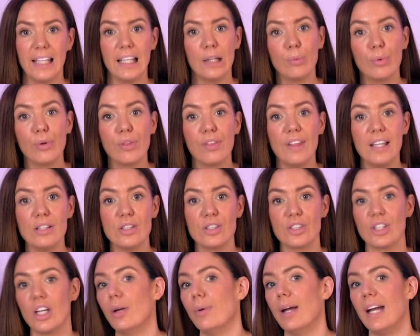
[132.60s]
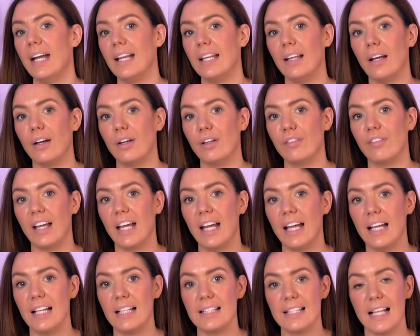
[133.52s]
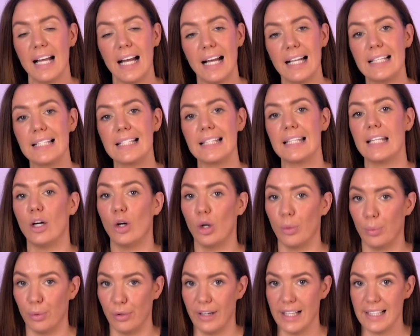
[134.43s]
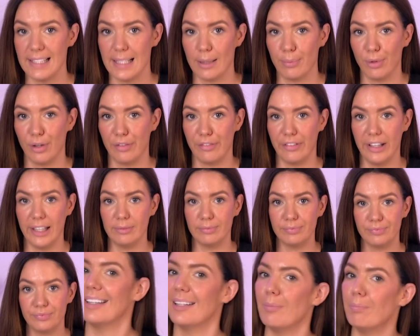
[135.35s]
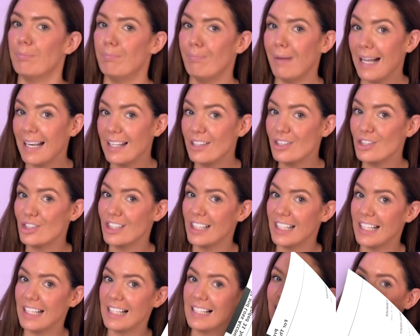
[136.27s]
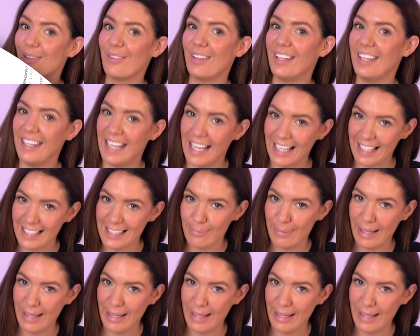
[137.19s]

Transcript: It will then show any overheads and the operating profit. The balance sheet is on the next